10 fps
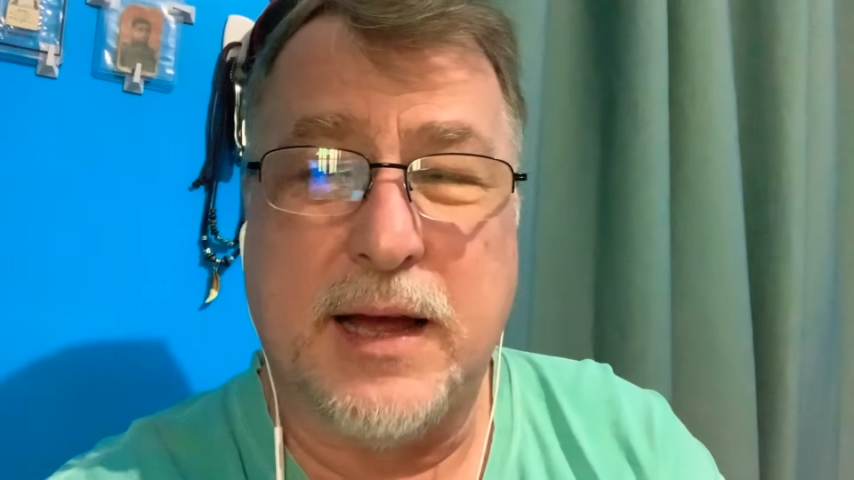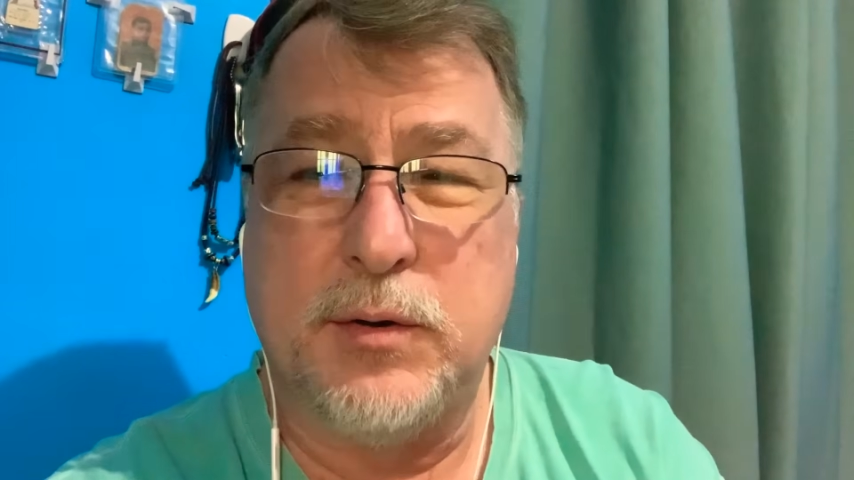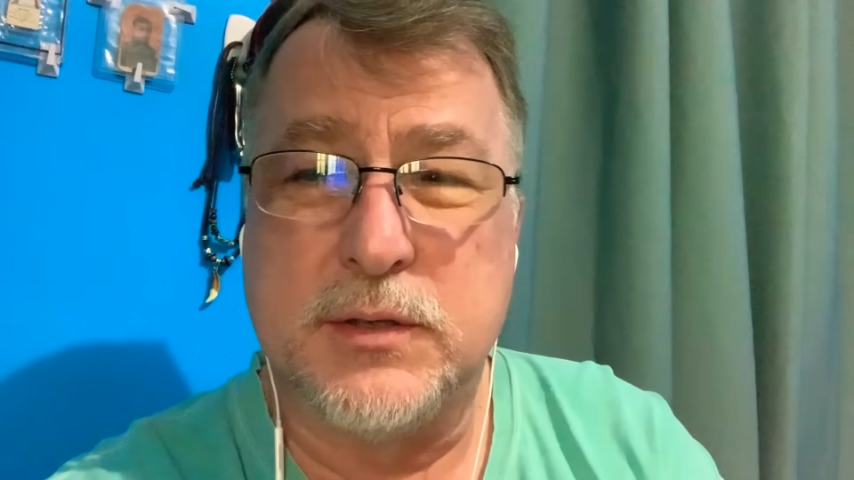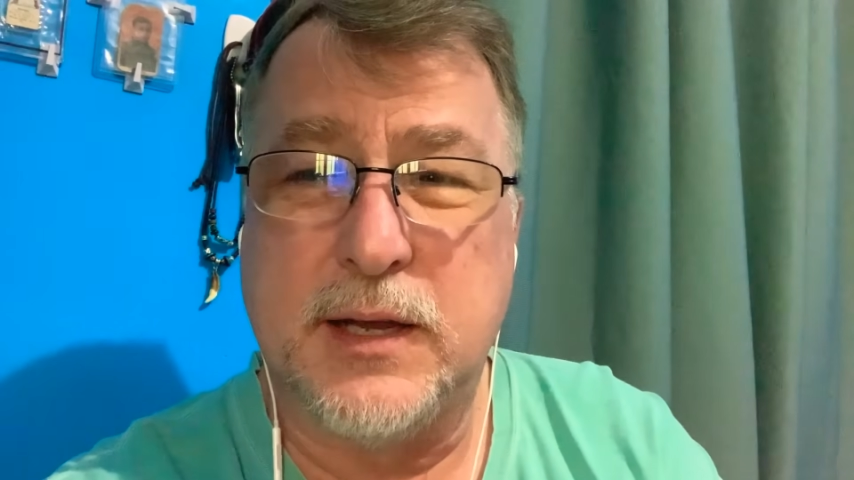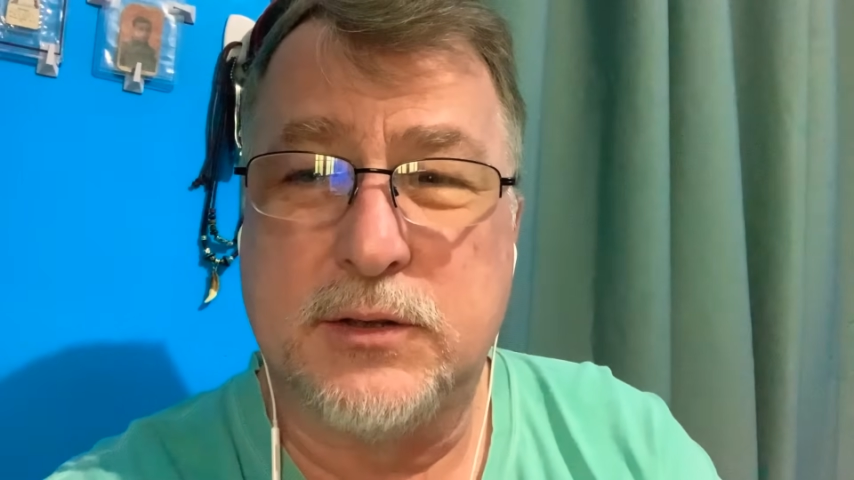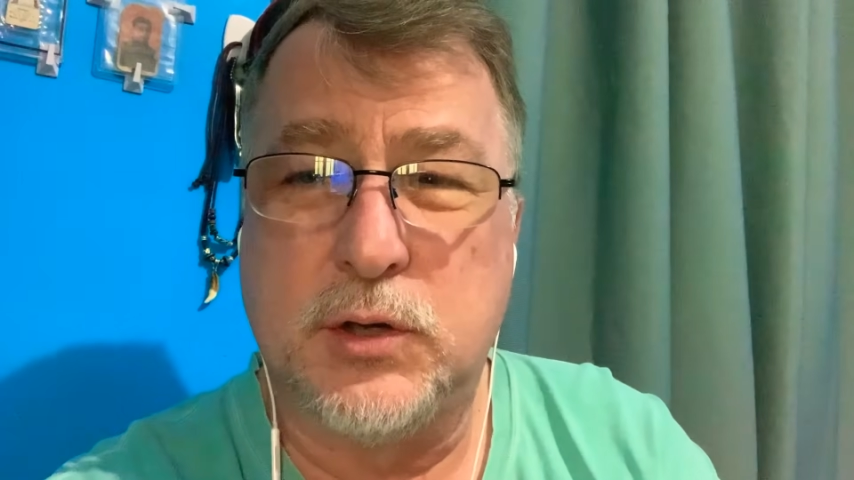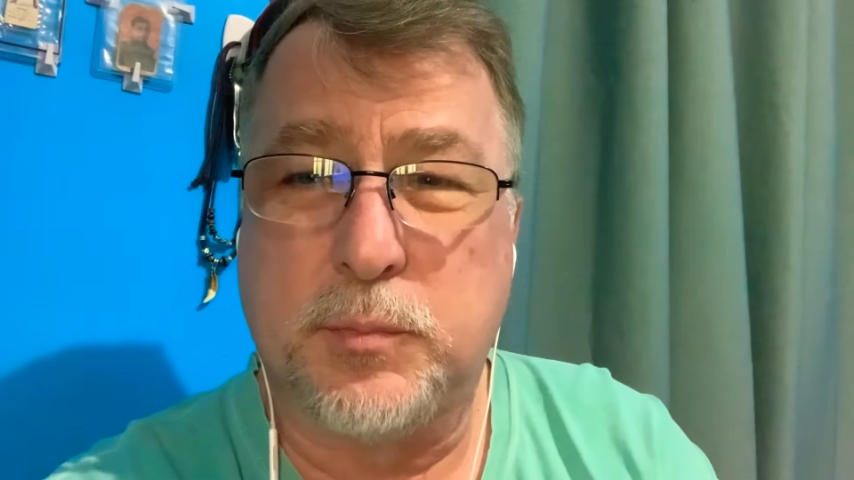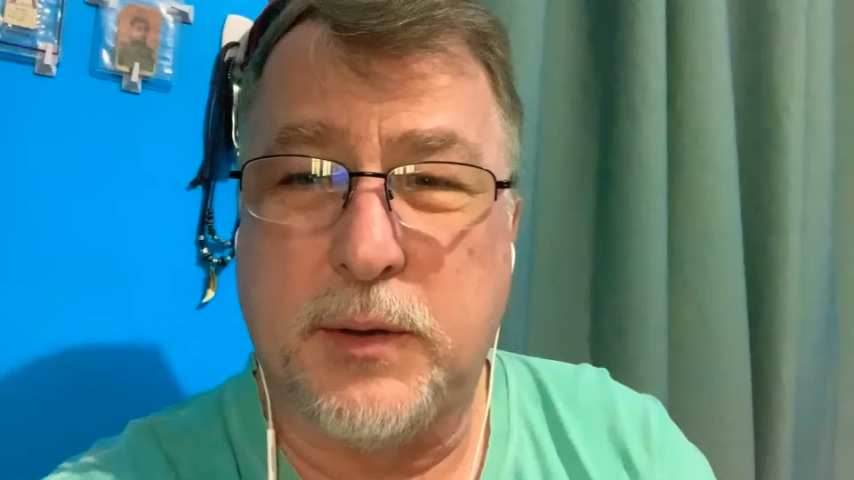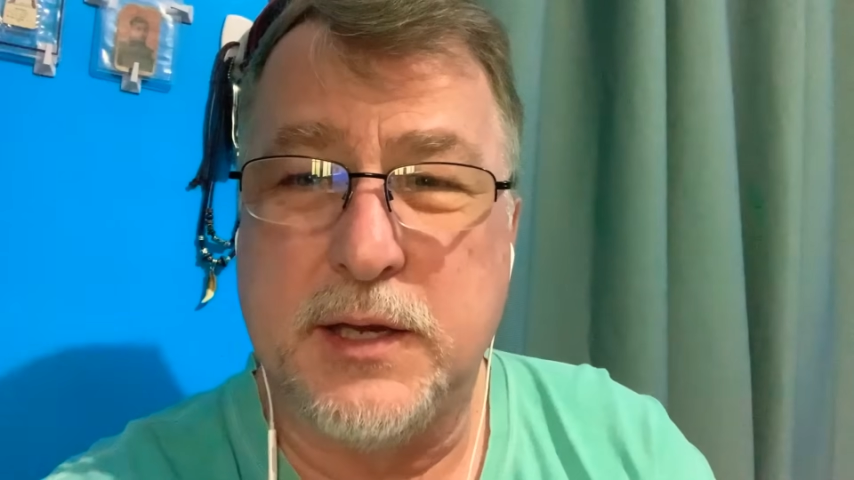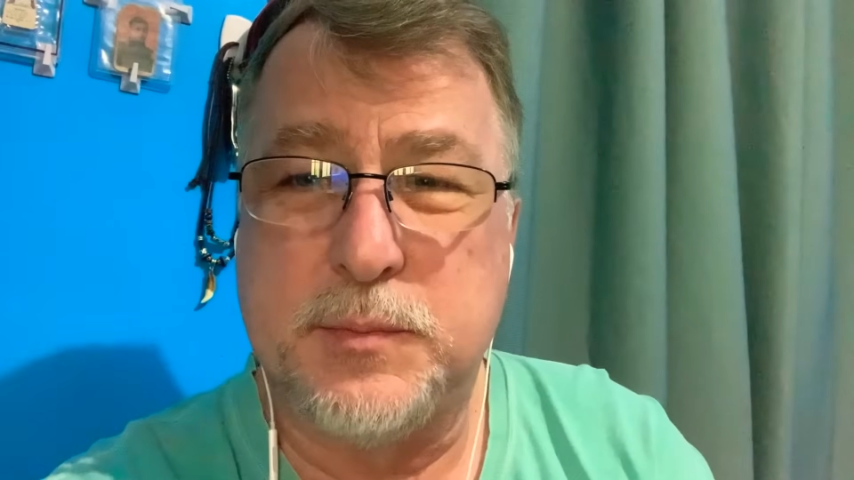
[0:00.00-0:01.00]
that
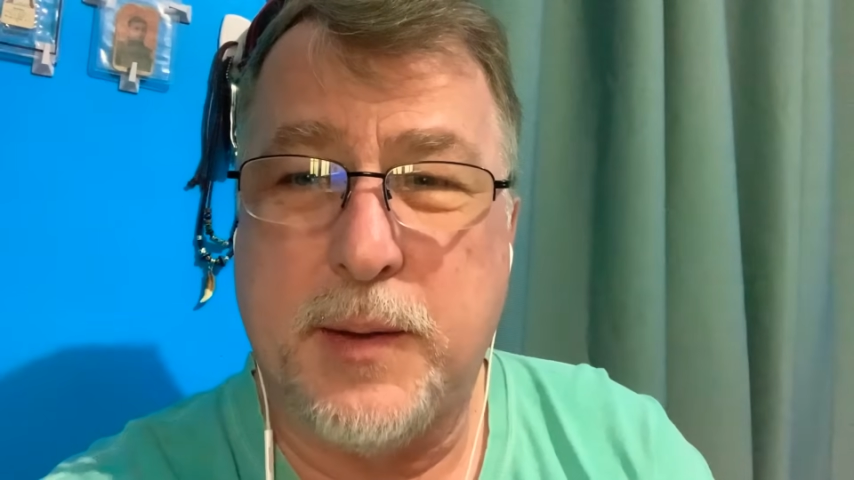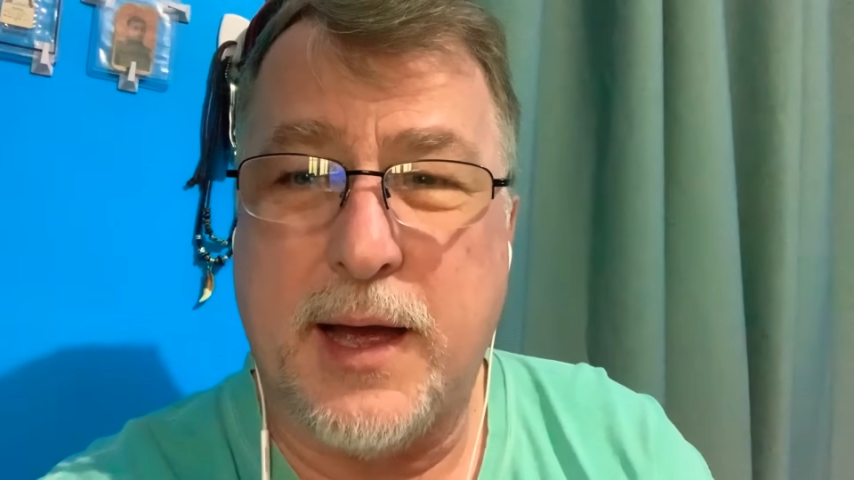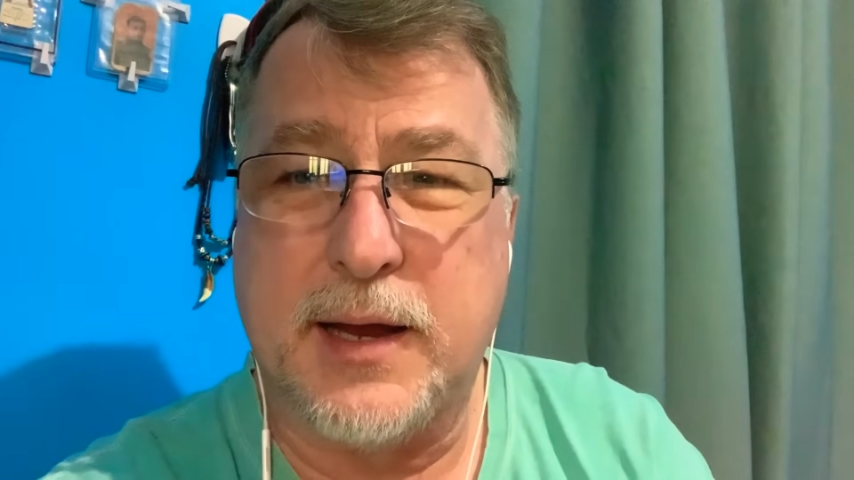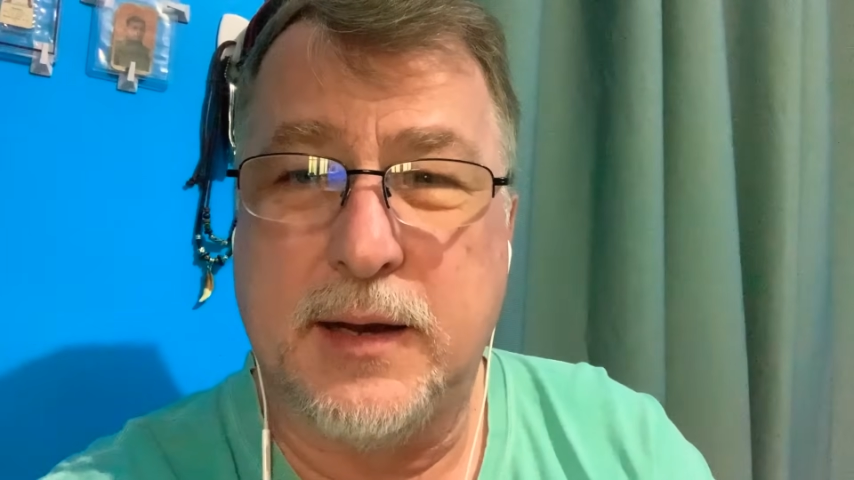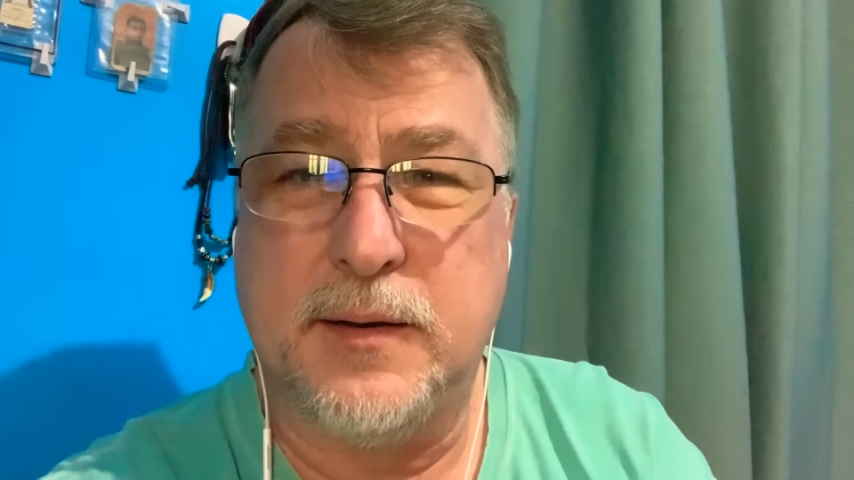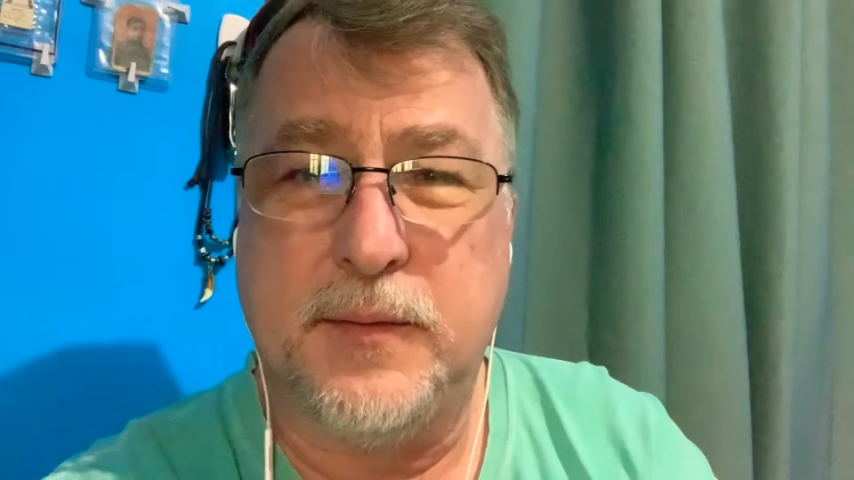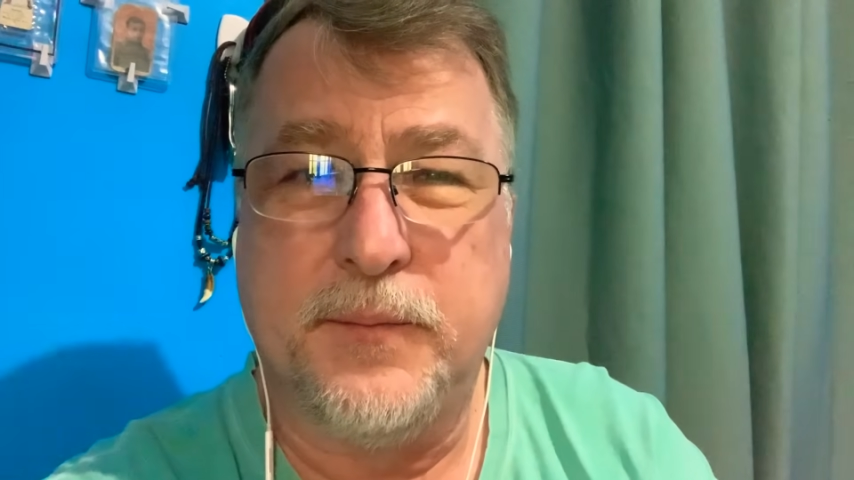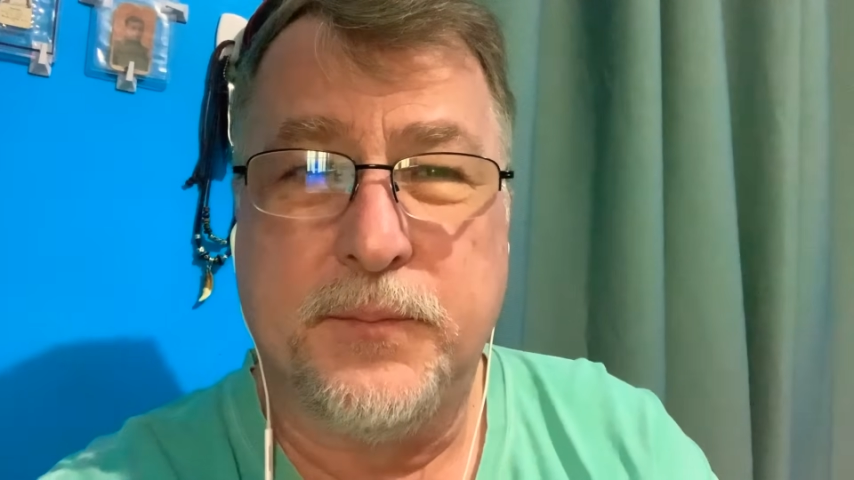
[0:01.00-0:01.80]
took place back in